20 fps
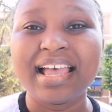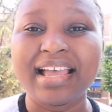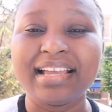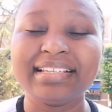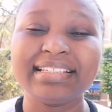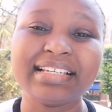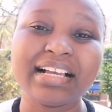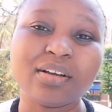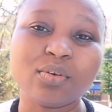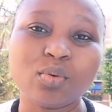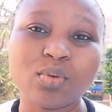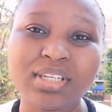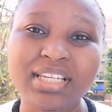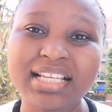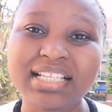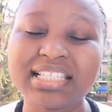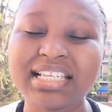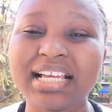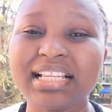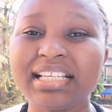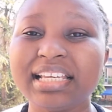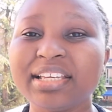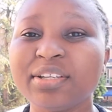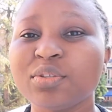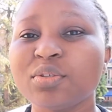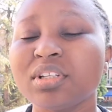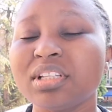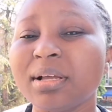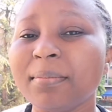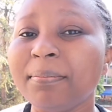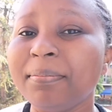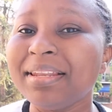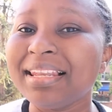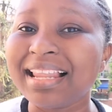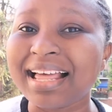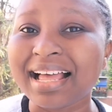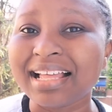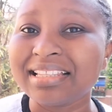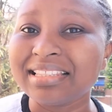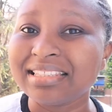ejaculated into the
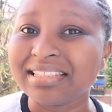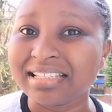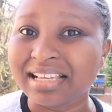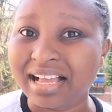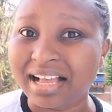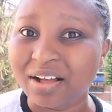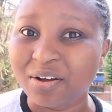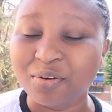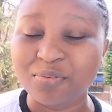bladder,